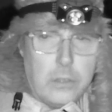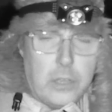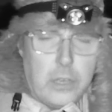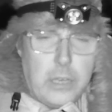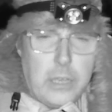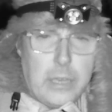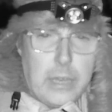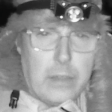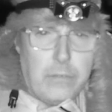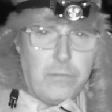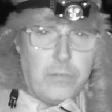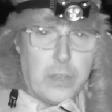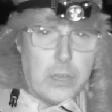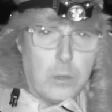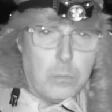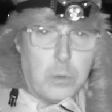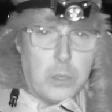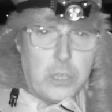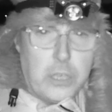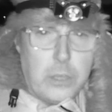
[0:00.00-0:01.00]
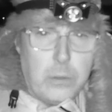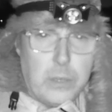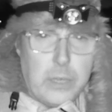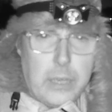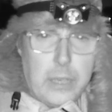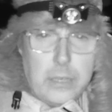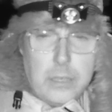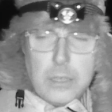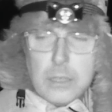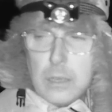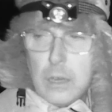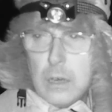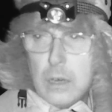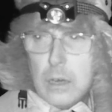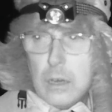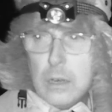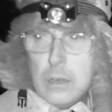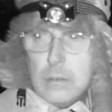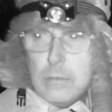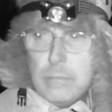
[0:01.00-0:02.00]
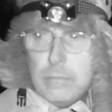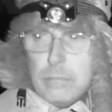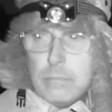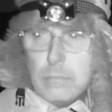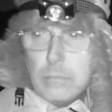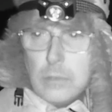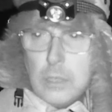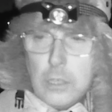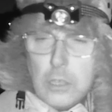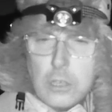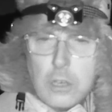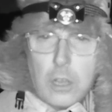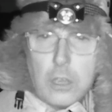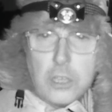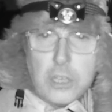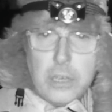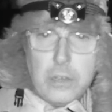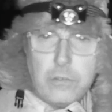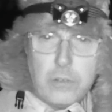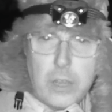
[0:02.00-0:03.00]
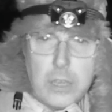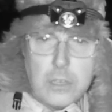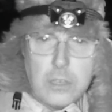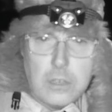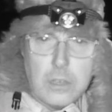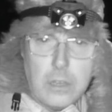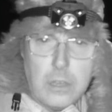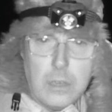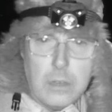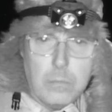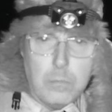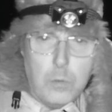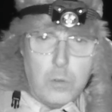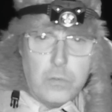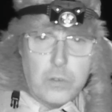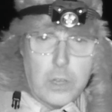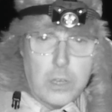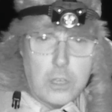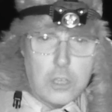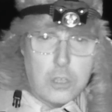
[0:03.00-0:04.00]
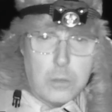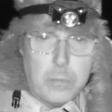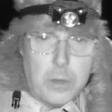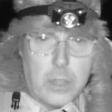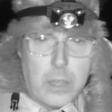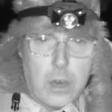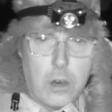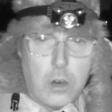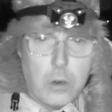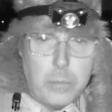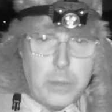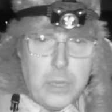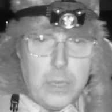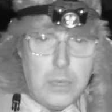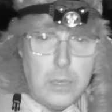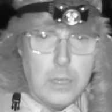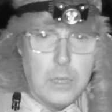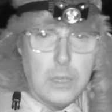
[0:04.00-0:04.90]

Did you get fed up with doing it or you just lost interest or you moved on to some other hobby